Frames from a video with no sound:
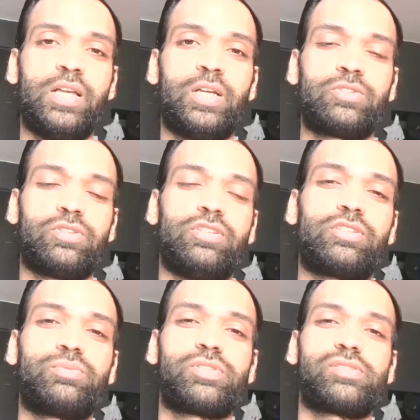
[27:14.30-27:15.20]
So
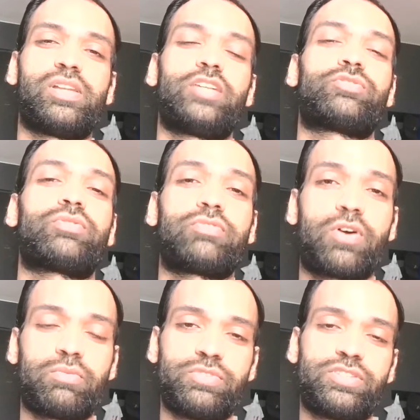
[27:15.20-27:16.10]
this was the nature of
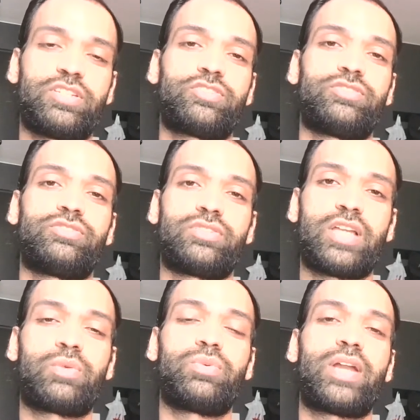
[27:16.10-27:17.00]
conversation
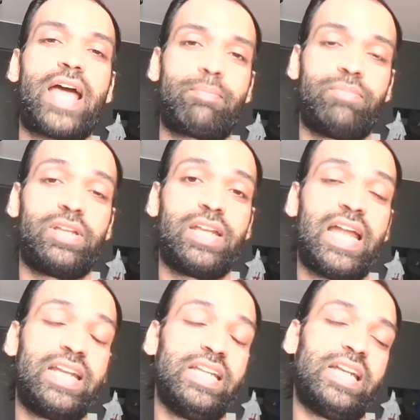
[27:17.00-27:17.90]
that would happen,
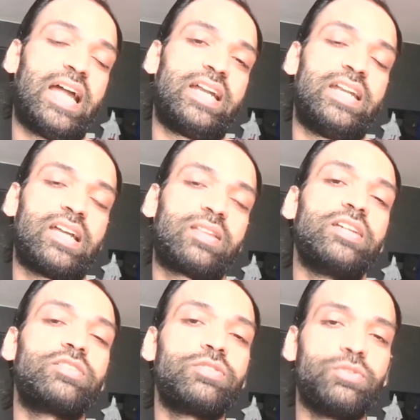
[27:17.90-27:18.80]
and it had
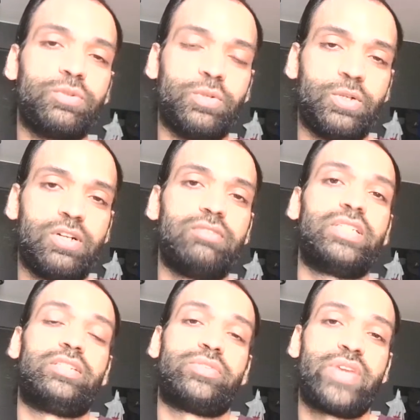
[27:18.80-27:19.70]
nothing to do with
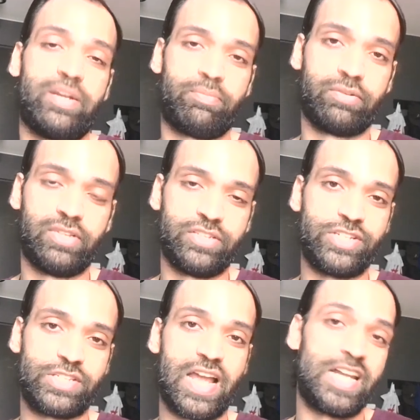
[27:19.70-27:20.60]
trade
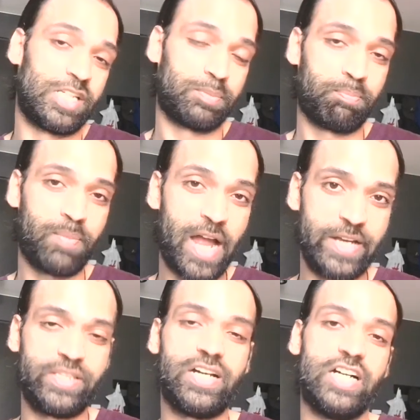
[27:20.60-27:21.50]
privileges,
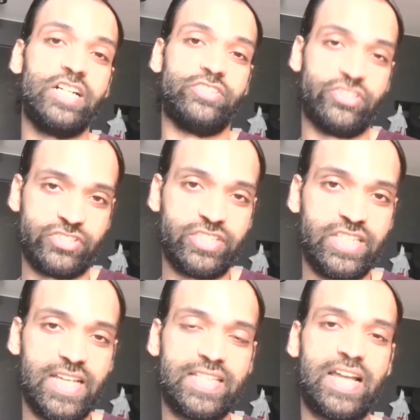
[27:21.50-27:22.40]
despite the urgency
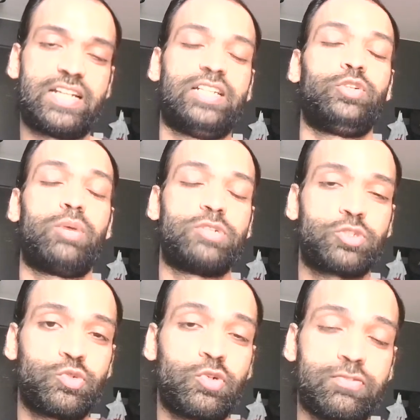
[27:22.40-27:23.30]
that Thomas
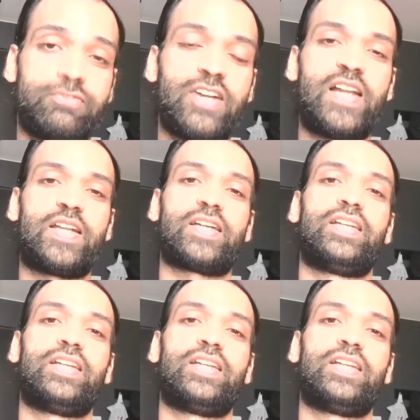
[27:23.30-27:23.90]
Roe felt